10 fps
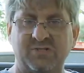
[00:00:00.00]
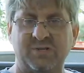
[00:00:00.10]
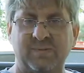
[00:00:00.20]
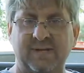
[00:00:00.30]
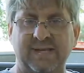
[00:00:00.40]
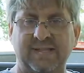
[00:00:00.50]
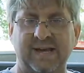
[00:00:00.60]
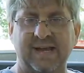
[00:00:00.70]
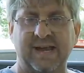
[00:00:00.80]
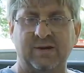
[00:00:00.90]
or something like
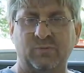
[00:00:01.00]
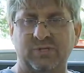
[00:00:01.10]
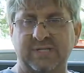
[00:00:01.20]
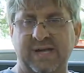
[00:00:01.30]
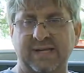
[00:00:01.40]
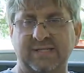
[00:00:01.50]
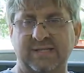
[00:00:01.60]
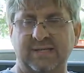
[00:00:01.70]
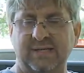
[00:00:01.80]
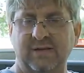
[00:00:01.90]
that, and it was at
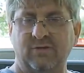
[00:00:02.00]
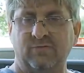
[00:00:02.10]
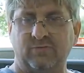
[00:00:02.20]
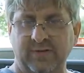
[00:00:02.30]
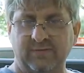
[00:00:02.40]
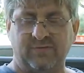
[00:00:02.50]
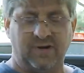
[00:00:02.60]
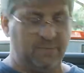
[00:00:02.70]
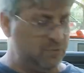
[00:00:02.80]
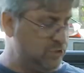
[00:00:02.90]
Fleet
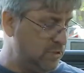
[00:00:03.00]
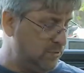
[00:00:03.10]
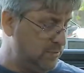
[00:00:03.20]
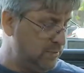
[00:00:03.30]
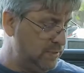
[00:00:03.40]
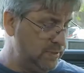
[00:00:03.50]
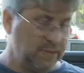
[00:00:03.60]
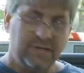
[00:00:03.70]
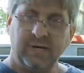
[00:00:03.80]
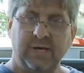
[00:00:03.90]
Farm. So
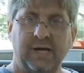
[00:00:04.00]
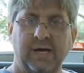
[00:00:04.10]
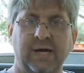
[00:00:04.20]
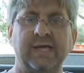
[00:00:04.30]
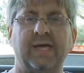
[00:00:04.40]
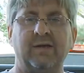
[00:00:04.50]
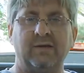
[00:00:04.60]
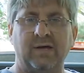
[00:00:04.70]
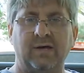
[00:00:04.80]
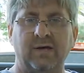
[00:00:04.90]

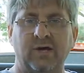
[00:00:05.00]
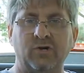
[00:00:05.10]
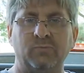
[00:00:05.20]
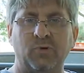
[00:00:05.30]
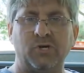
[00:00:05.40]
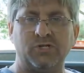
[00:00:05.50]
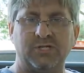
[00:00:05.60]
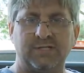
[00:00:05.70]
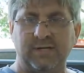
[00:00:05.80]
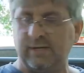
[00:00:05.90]
again, a good
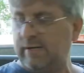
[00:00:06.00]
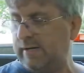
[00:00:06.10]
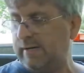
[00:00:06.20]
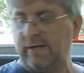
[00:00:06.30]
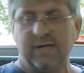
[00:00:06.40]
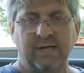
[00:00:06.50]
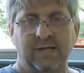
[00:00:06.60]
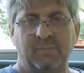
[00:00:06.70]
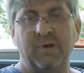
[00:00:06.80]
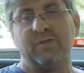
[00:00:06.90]
purchase, and
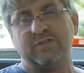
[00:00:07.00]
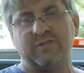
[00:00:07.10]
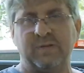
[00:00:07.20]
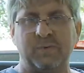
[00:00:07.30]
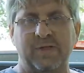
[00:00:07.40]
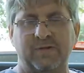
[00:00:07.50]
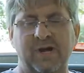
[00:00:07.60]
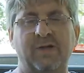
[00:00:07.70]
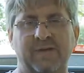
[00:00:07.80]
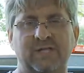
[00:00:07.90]
better than sleeping on the
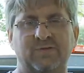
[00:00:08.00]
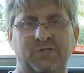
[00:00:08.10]
ground, that's for